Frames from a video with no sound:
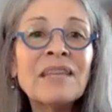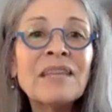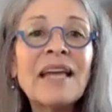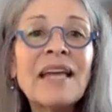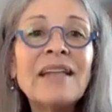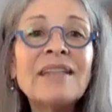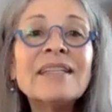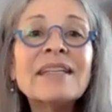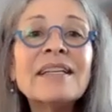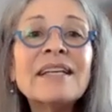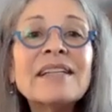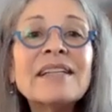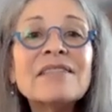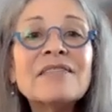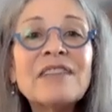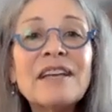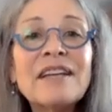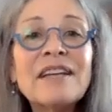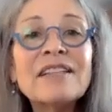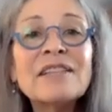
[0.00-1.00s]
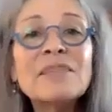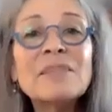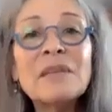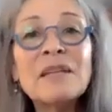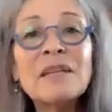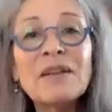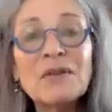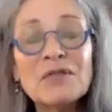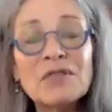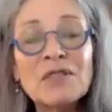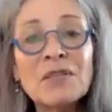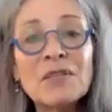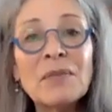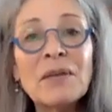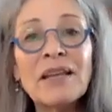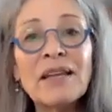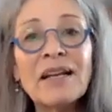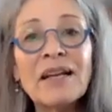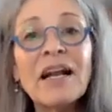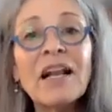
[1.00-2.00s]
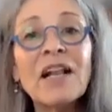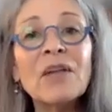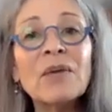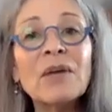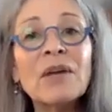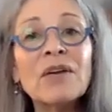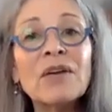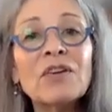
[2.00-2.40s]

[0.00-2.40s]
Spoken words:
And today's event has been hosted by the Colorado